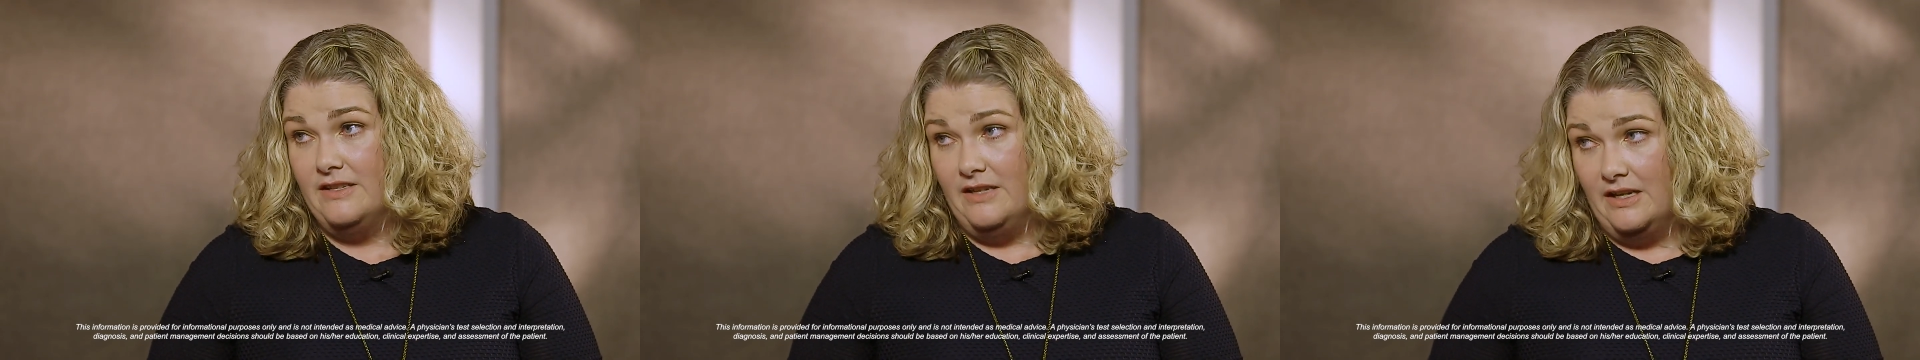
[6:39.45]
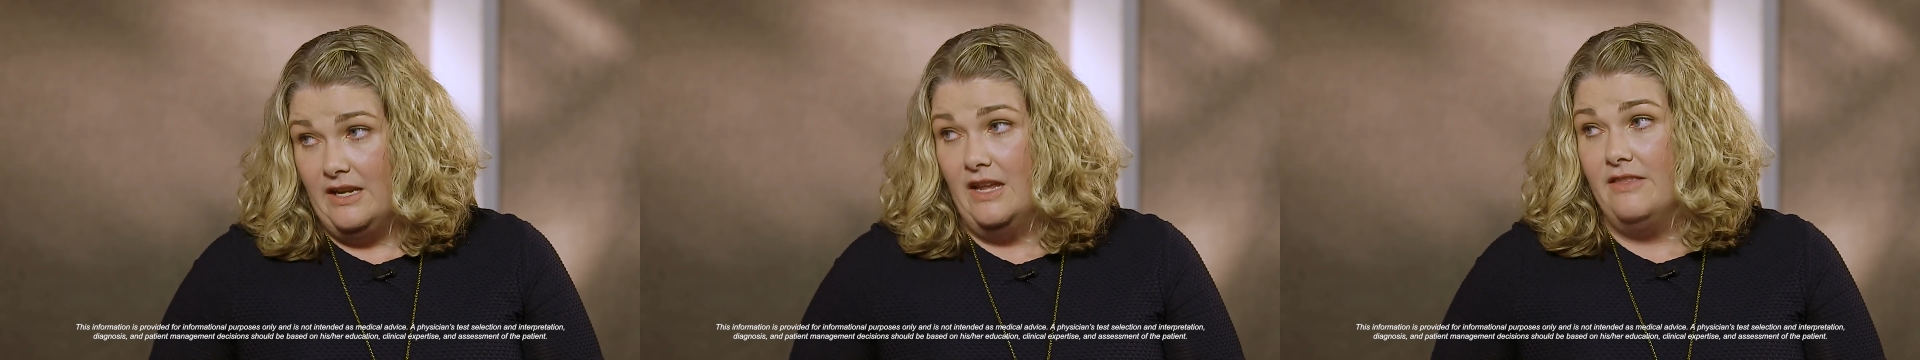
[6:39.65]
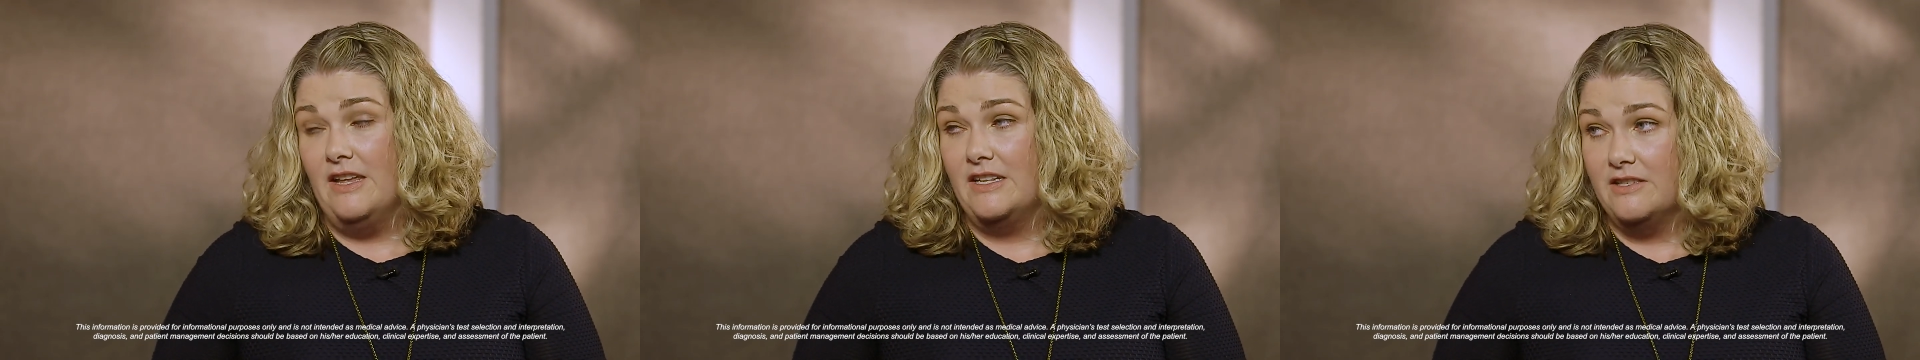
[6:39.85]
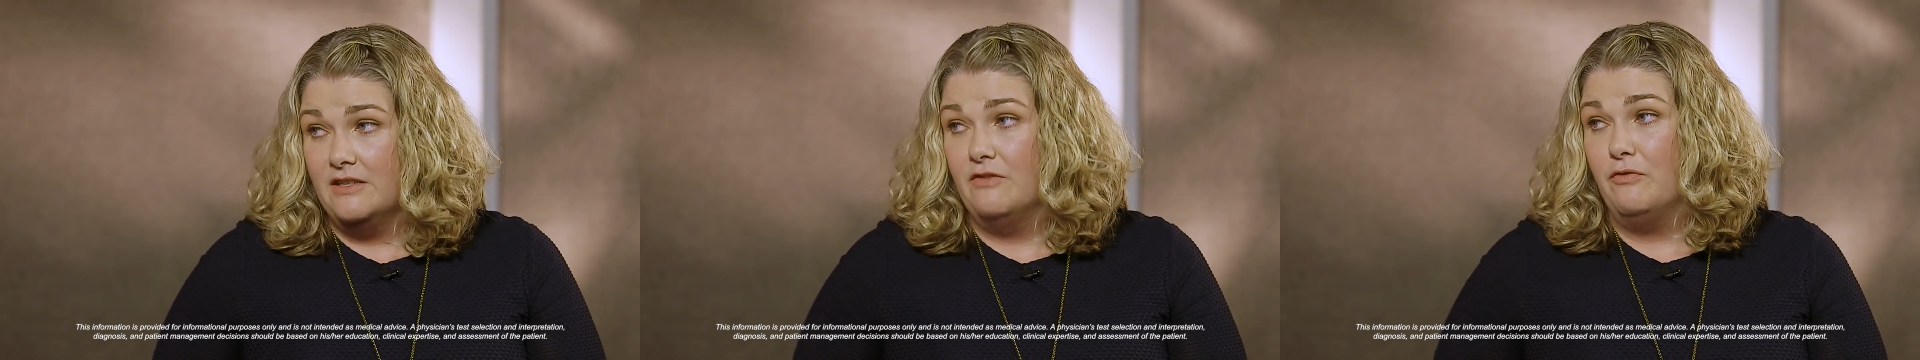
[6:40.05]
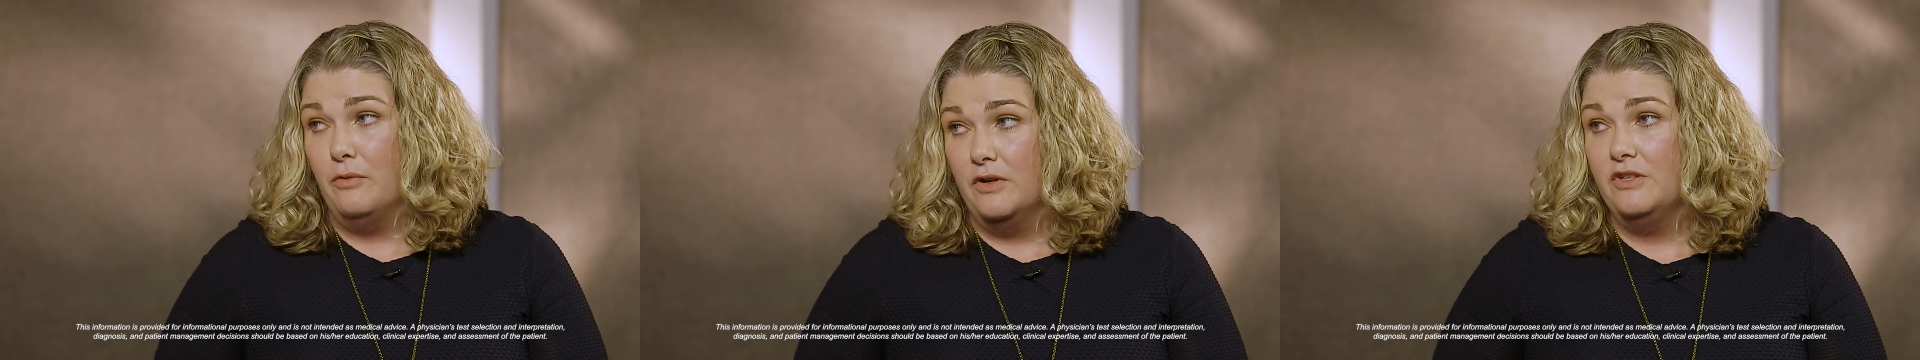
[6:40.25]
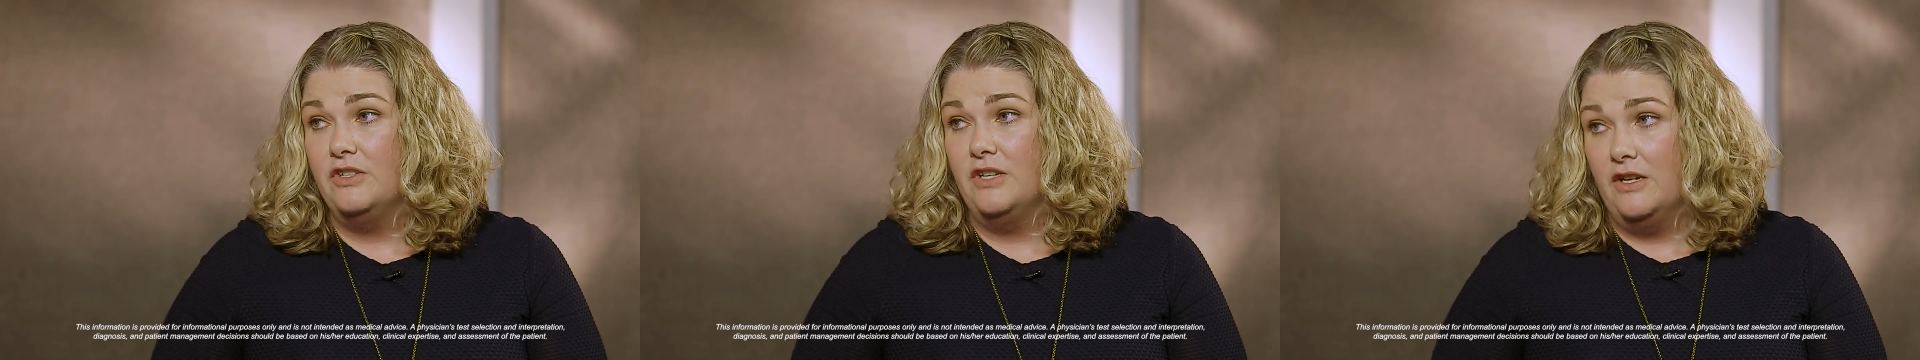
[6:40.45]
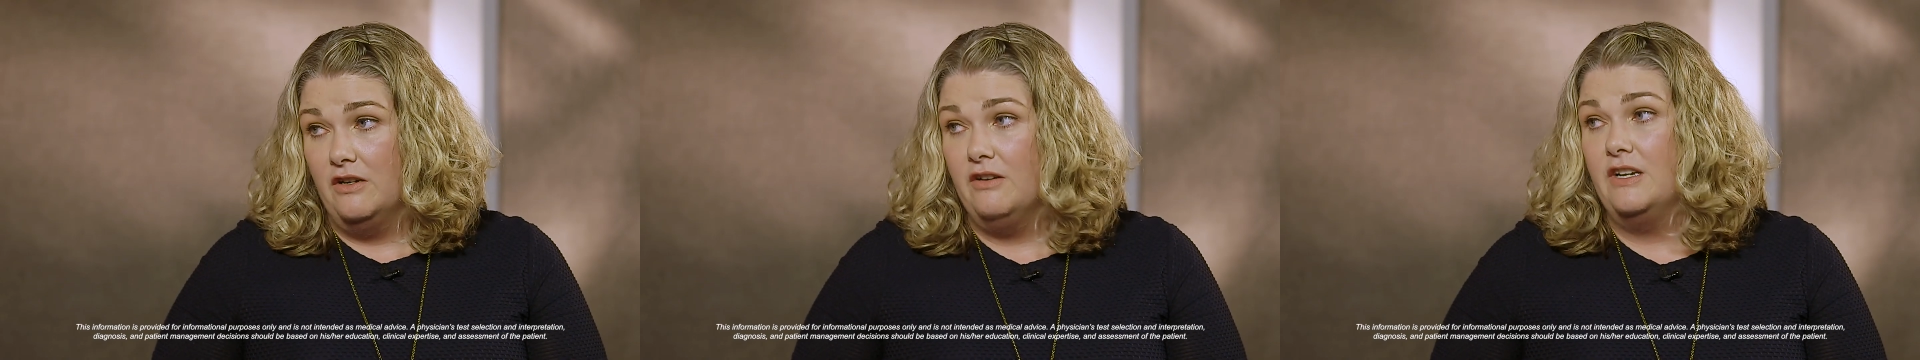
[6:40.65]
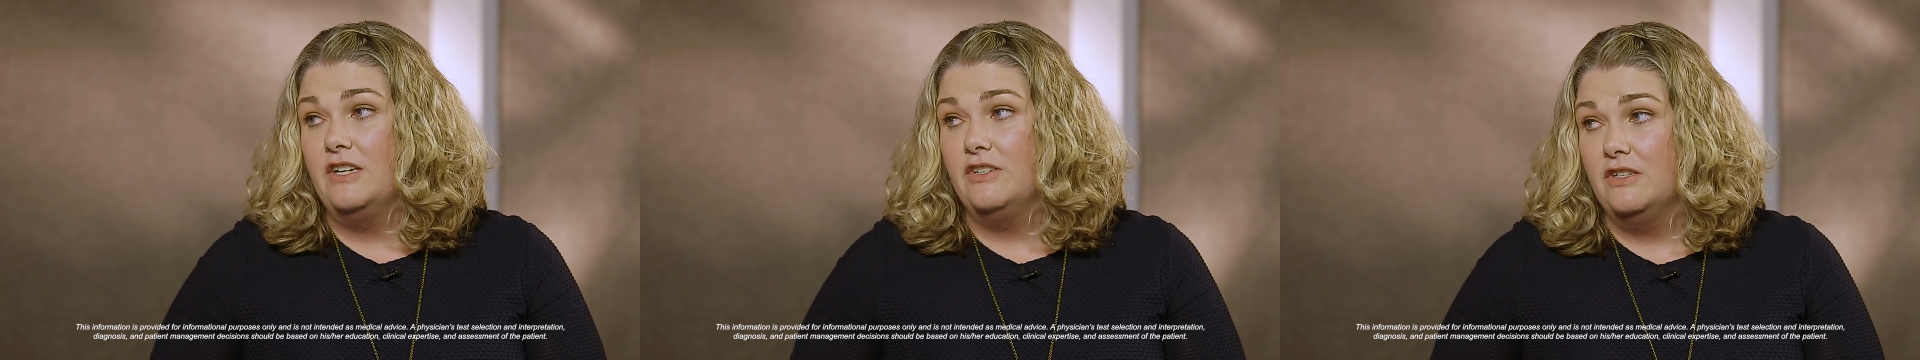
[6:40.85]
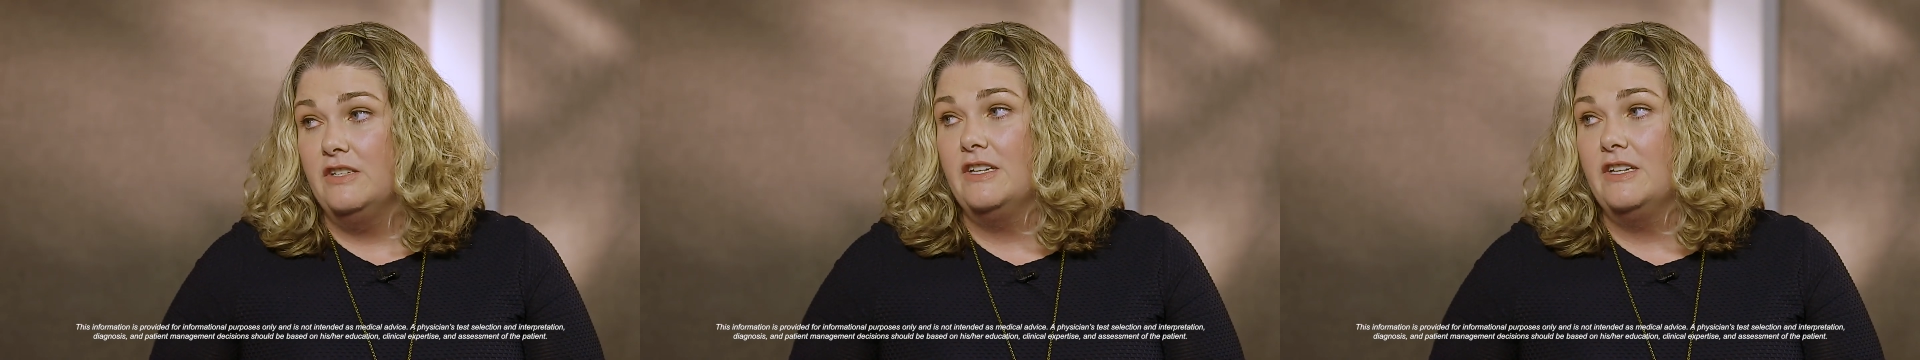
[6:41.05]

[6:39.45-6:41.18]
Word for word: and again that's the fourth generation